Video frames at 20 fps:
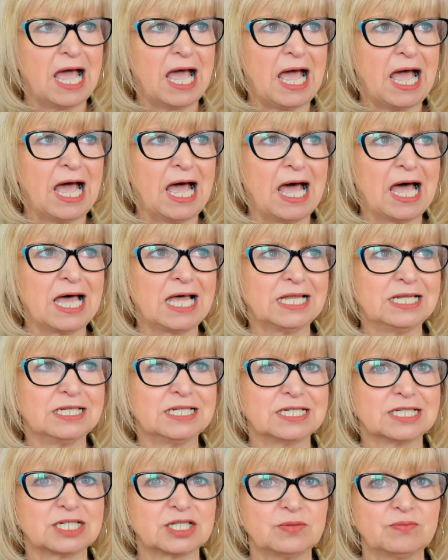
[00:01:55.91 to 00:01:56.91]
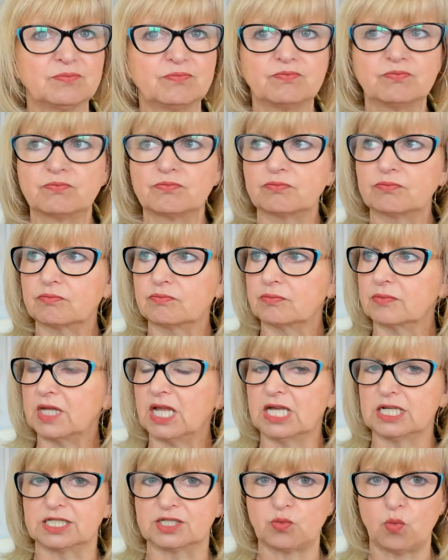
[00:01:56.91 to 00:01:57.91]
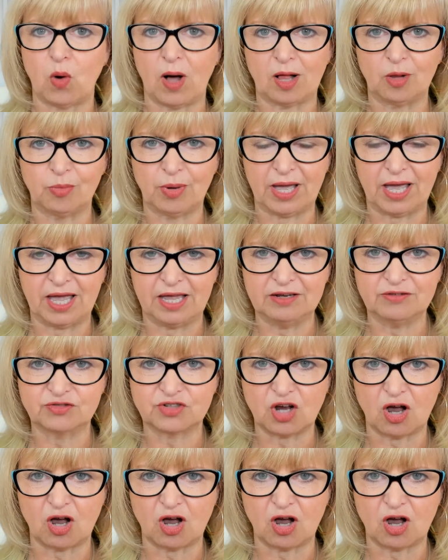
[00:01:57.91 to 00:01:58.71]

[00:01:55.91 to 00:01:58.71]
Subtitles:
and it's well behaved